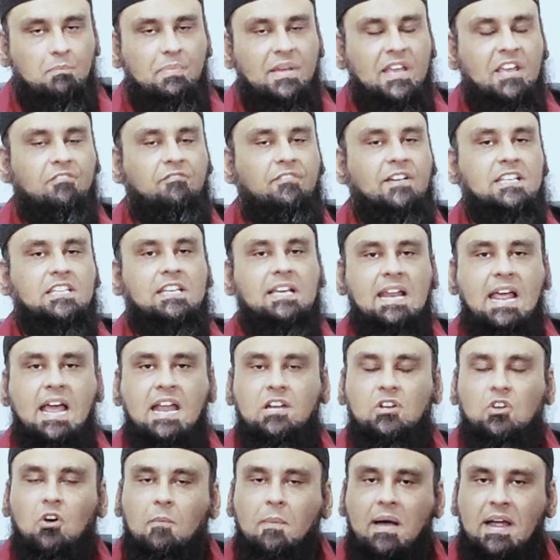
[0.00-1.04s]
Be
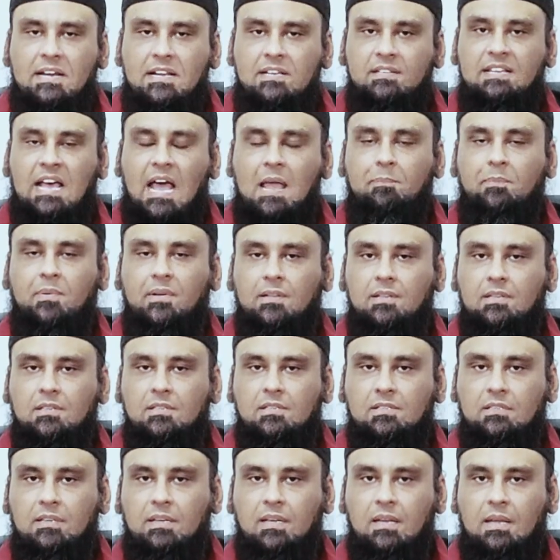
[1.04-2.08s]
vigilant, O my
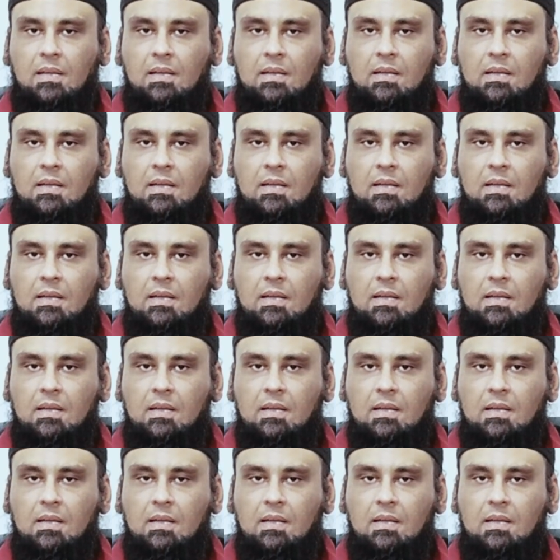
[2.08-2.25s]
disciples.